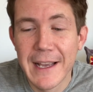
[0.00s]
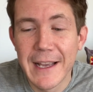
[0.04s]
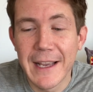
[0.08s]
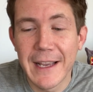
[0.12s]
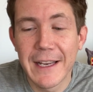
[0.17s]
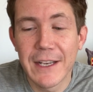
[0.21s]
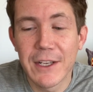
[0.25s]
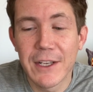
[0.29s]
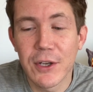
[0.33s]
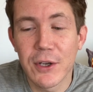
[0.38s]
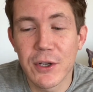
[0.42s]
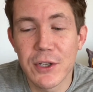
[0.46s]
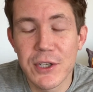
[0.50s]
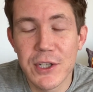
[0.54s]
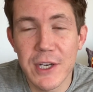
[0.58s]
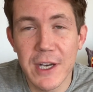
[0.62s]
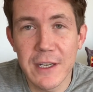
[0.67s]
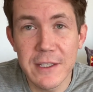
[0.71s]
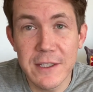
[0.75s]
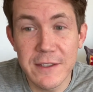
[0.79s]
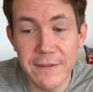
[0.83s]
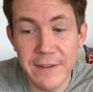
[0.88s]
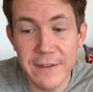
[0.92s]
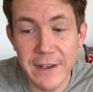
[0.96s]
It
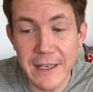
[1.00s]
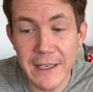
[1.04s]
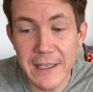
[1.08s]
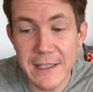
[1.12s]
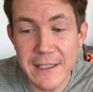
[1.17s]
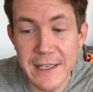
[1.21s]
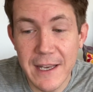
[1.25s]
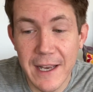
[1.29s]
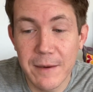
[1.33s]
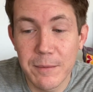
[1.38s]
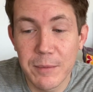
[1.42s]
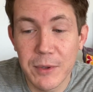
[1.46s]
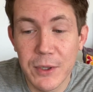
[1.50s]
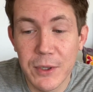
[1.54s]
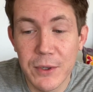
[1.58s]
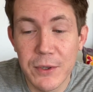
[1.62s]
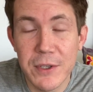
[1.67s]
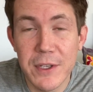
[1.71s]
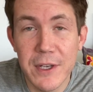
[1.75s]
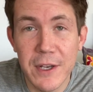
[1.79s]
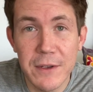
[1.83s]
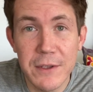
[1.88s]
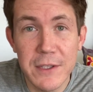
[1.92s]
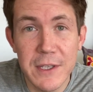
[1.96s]
conjuncts Venus and
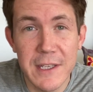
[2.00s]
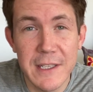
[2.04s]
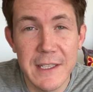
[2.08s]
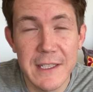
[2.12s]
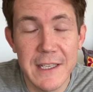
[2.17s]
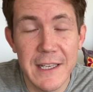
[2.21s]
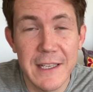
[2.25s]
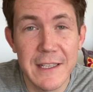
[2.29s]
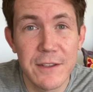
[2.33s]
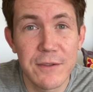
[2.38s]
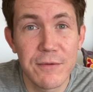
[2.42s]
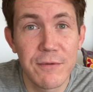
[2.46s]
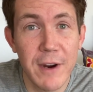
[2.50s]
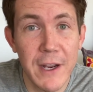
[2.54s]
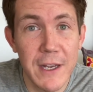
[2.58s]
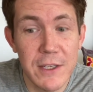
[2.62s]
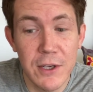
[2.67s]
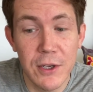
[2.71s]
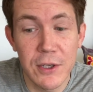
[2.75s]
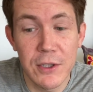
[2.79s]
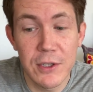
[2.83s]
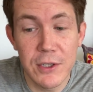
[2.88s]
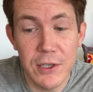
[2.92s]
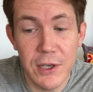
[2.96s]
Pluto, so it sits right
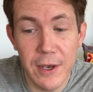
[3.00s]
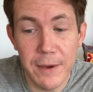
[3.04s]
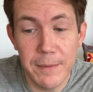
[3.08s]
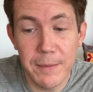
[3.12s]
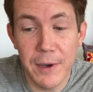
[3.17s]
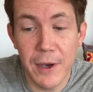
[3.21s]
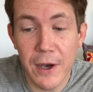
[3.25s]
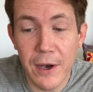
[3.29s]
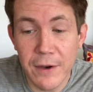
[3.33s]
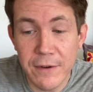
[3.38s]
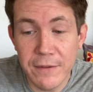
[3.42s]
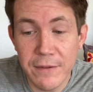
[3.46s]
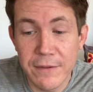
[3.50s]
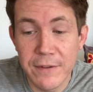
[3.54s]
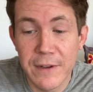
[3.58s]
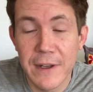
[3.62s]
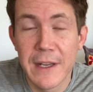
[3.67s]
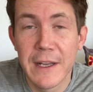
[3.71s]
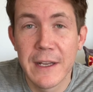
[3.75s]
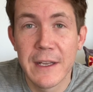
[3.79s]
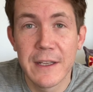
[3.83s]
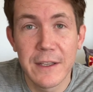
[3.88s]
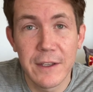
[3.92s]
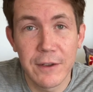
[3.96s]
on top of
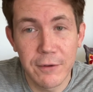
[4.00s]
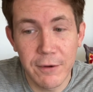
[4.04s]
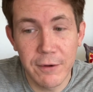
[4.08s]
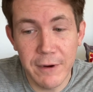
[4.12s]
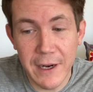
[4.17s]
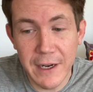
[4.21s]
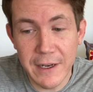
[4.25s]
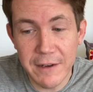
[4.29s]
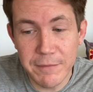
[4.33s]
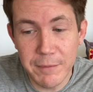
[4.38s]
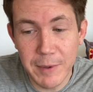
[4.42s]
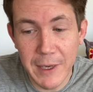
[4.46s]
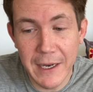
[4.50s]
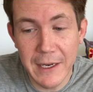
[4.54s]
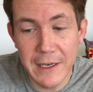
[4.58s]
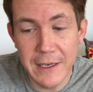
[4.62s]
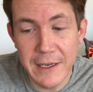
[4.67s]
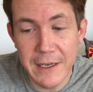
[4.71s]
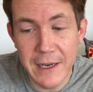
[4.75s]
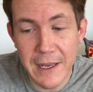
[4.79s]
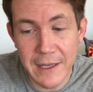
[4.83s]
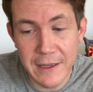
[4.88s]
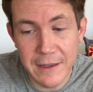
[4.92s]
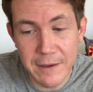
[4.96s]
the creative
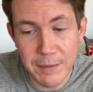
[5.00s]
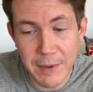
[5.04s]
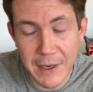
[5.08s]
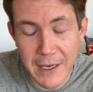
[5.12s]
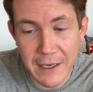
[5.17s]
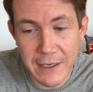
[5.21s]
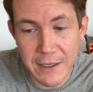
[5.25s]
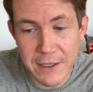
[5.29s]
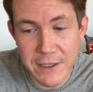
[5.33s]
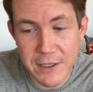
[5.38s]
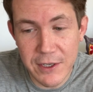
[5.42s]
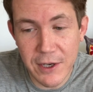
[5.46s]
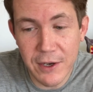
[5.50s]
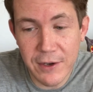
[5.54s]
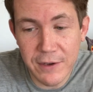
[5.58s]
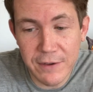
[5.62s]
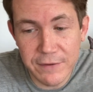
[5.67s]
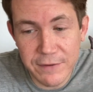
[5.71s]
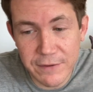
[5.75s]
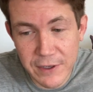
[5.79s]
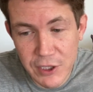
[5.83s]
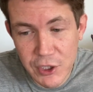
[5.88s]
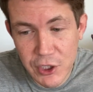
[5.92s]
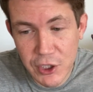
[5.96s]
planet and the planet
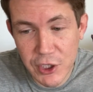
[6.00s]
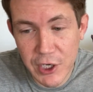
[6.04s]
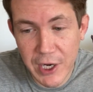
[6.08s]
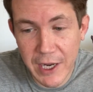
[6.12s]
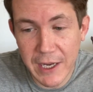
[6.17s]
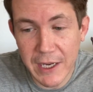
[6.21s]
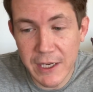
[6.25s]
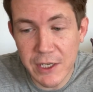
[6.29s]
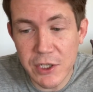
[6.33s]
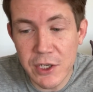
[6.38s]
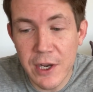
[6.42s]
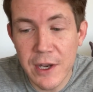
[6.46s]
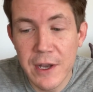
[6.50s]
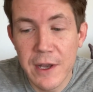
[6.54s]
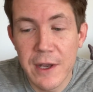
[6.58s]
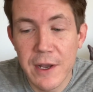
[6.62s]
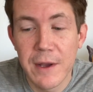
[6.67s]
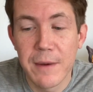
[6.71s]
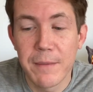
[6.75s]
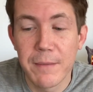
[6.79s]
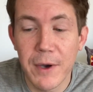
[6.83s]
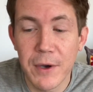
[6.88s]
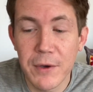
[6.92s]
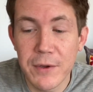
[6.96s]
of change,
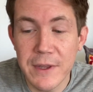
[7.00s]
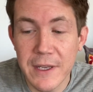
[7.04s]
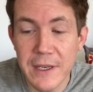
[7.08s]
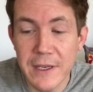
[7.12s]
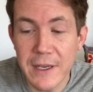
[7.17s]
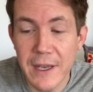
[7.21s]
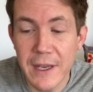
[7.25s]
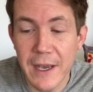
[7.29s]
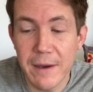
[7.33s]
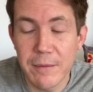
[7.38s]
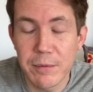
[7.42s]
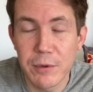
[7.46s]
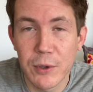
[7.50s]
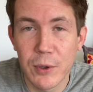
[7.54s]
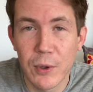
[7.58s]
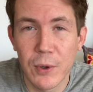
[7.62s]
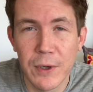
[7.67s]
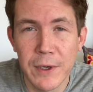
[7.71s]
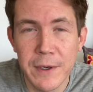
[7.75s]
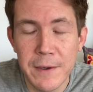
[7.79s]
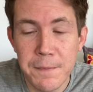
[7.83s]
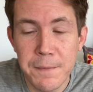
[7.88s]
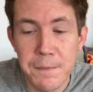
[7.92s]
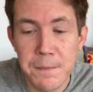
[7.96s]
both in
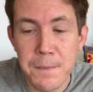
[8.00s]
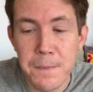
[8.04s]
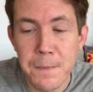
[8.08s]
Capricorn.